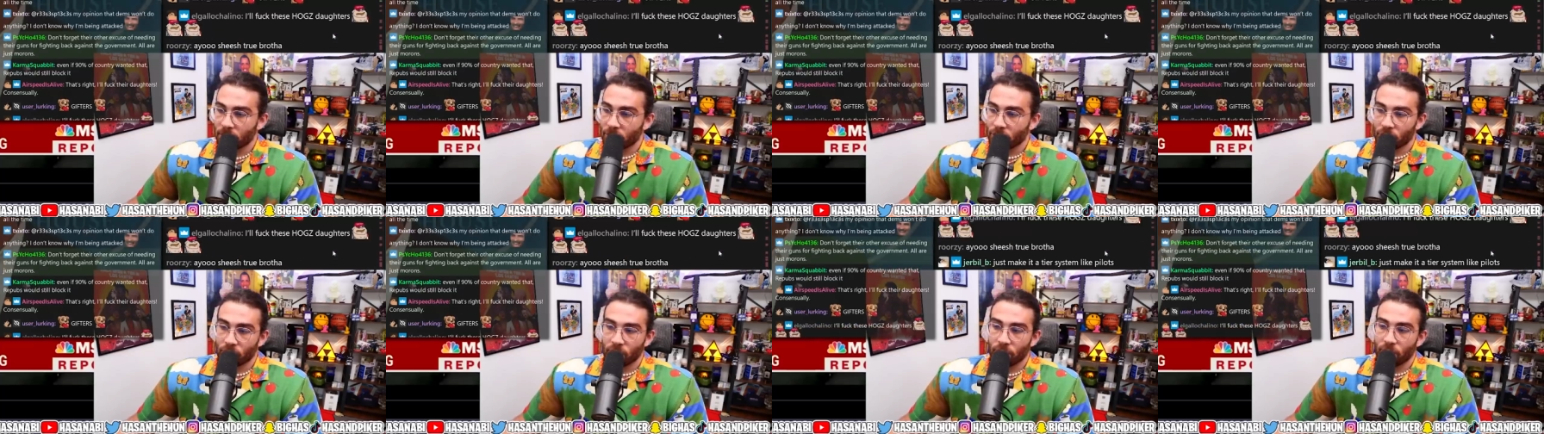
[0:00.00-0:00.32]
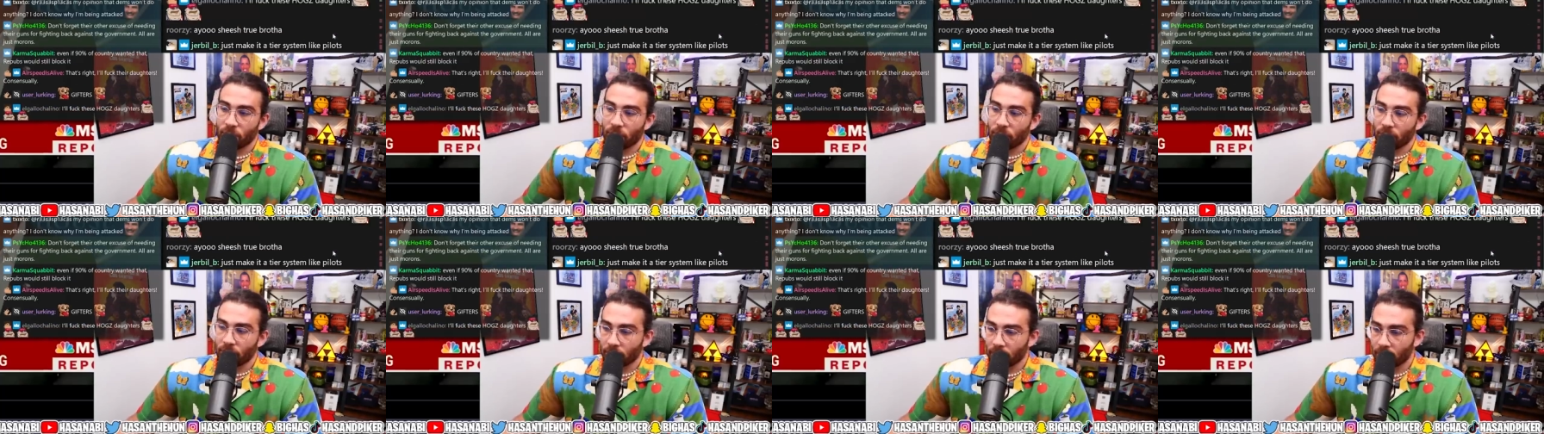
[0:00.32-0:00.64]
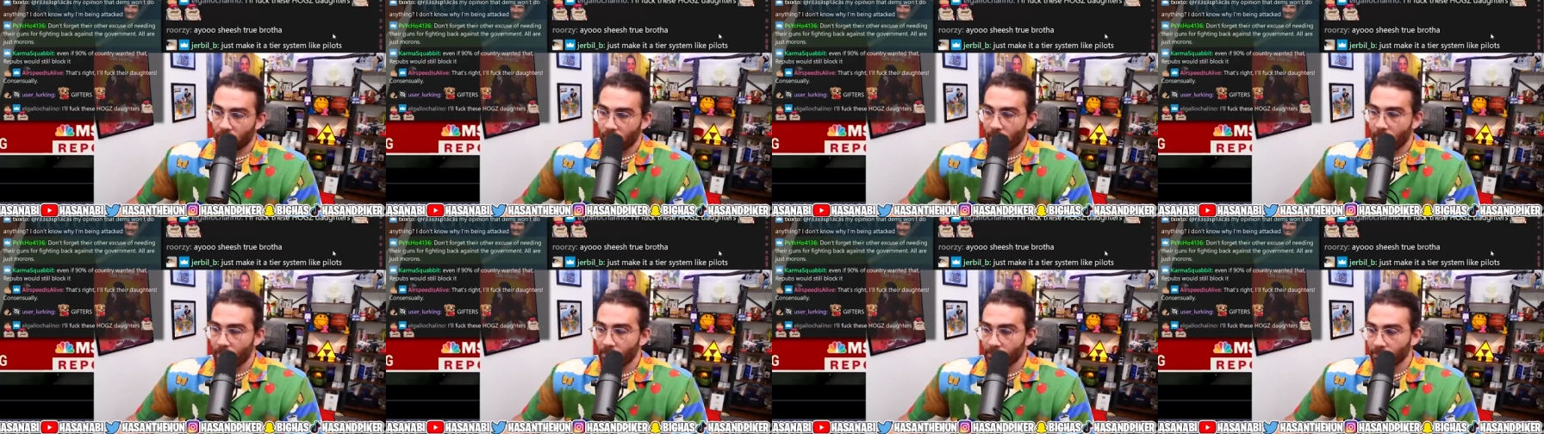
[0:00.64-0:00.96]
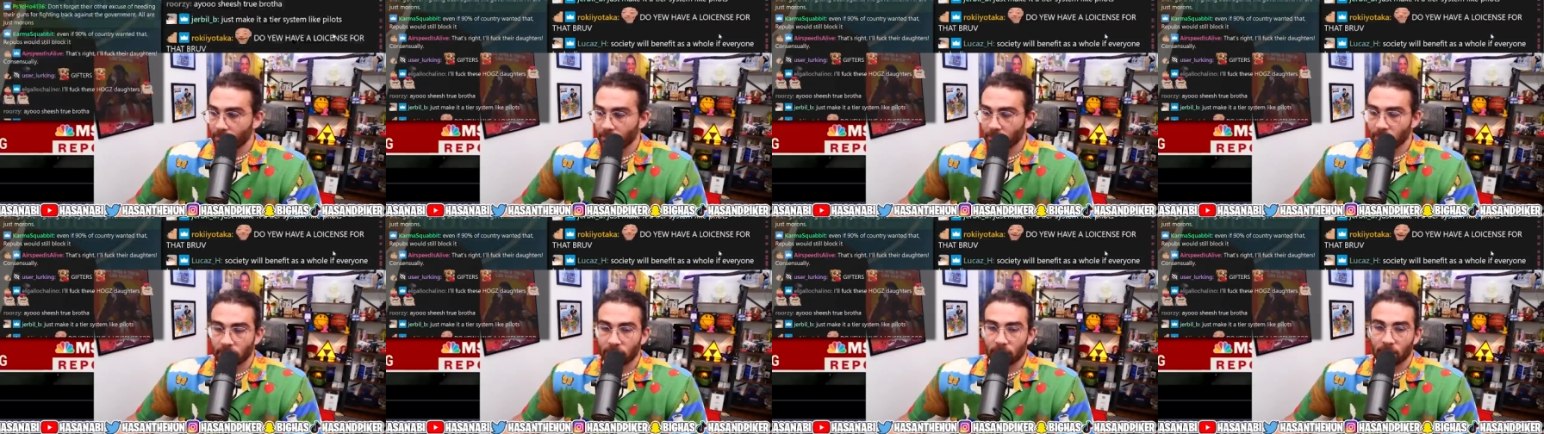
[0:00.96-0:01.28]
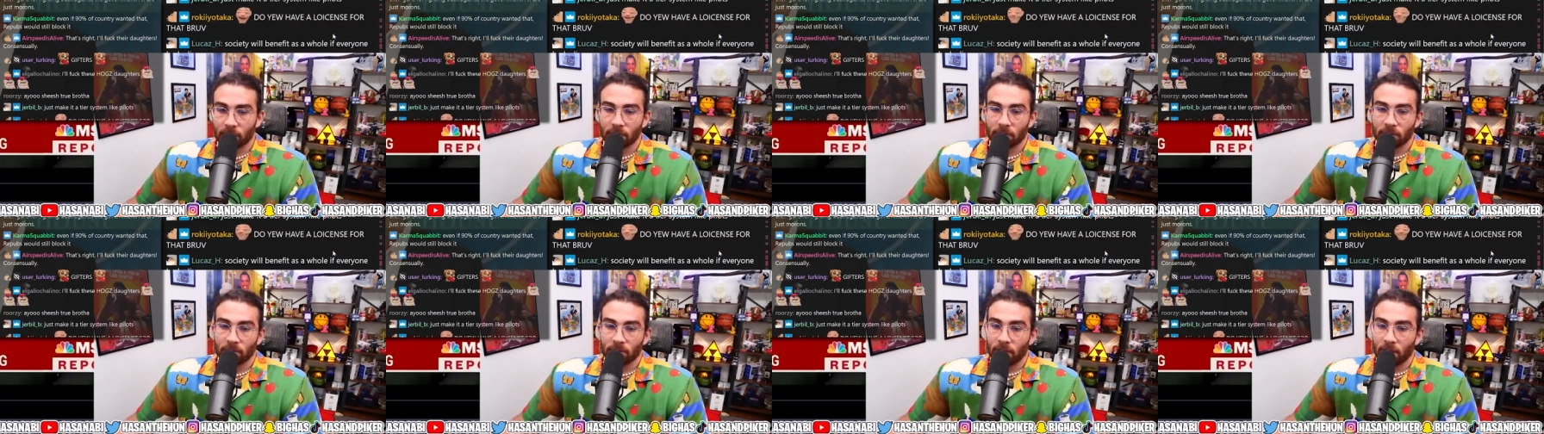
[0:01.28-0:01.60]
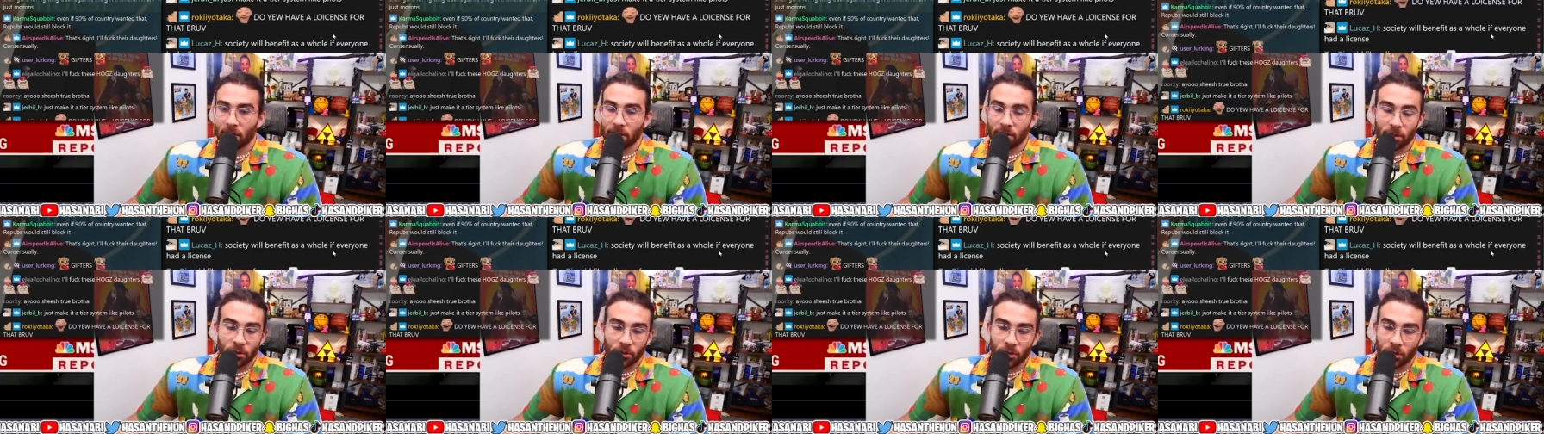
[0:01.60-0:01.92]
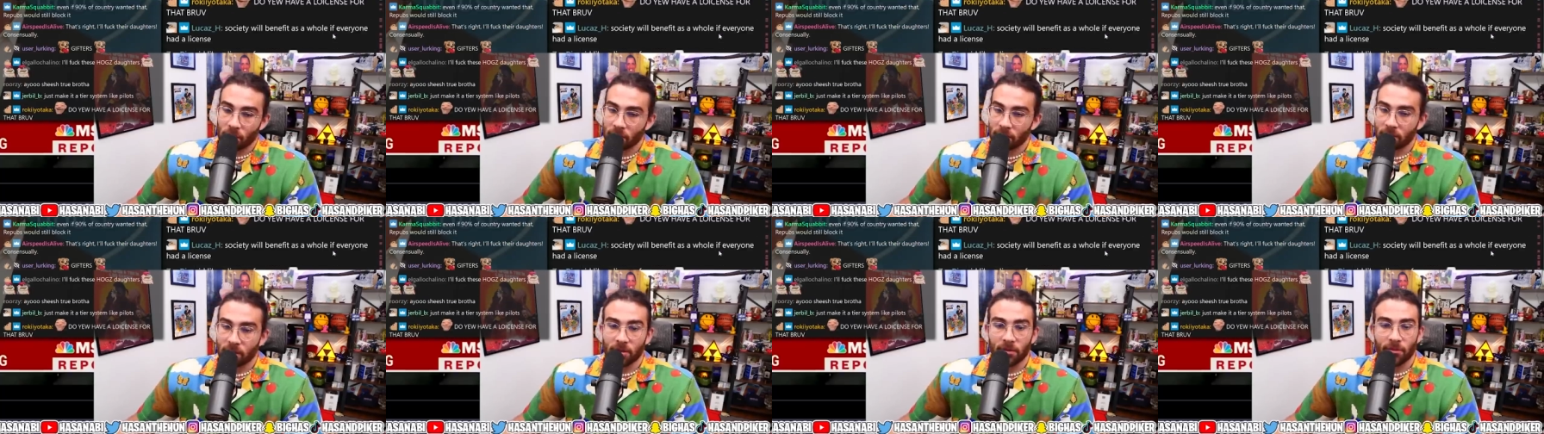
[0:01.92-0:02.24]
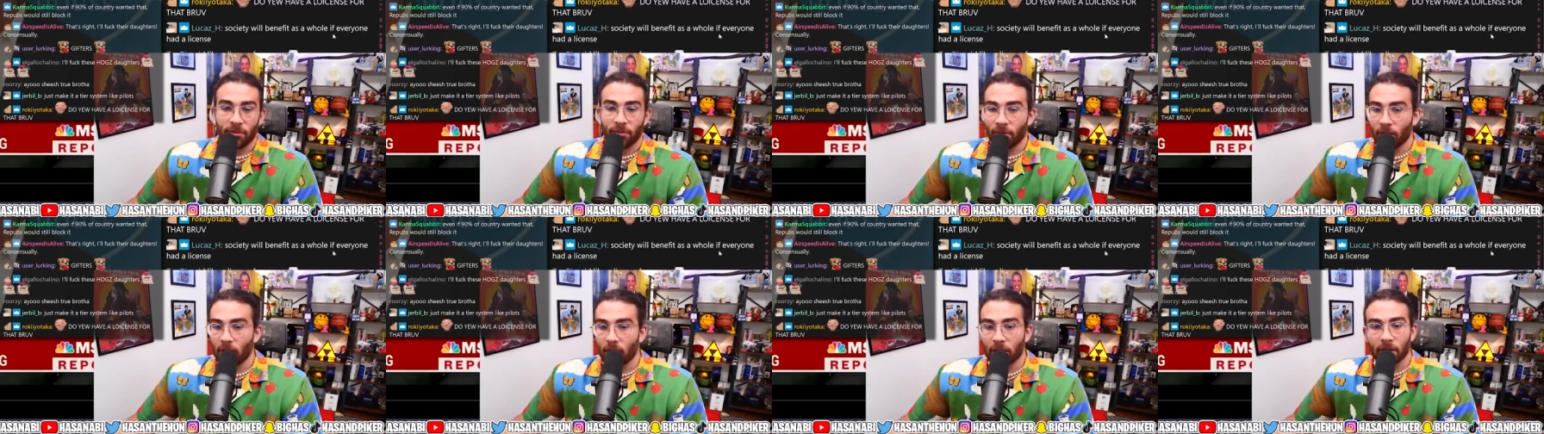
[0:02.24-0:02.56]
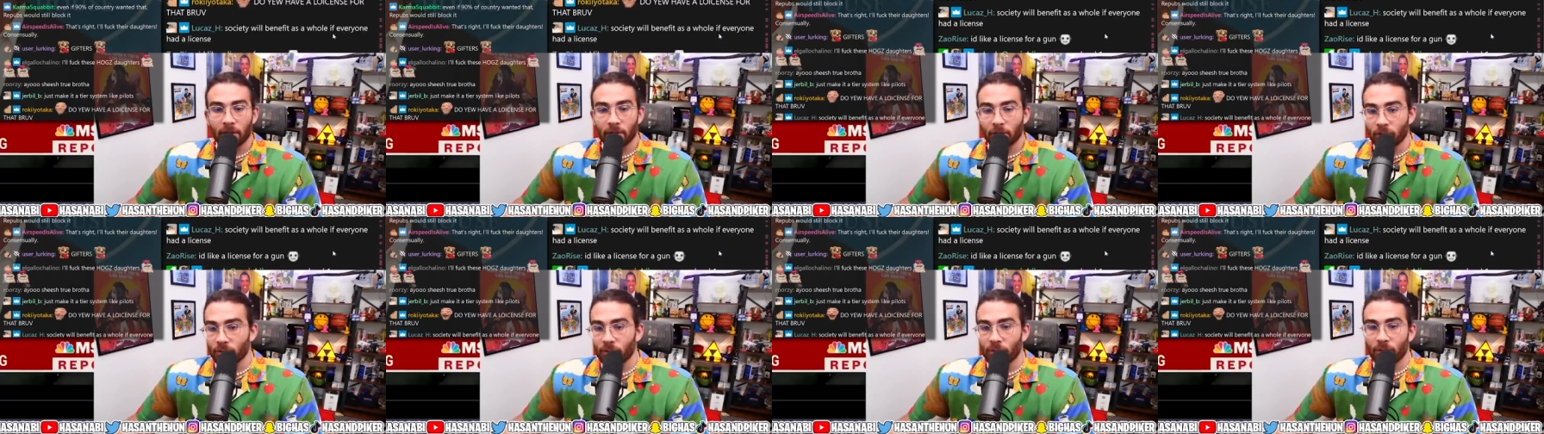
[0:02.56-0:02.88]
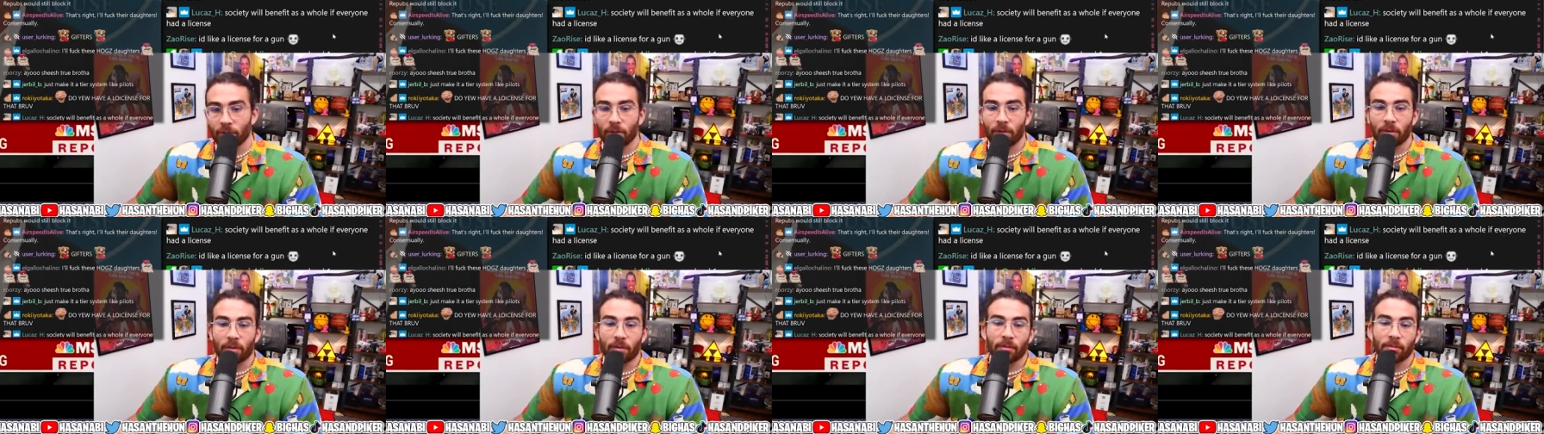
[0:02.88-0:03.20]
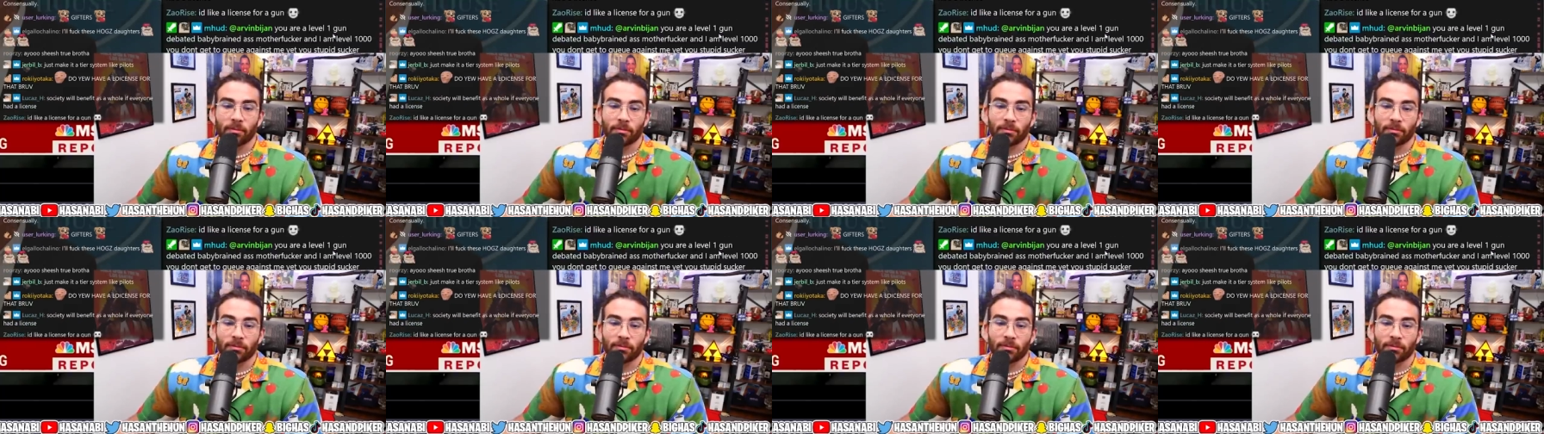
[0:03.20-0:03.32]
truth. It's just the fucking truth.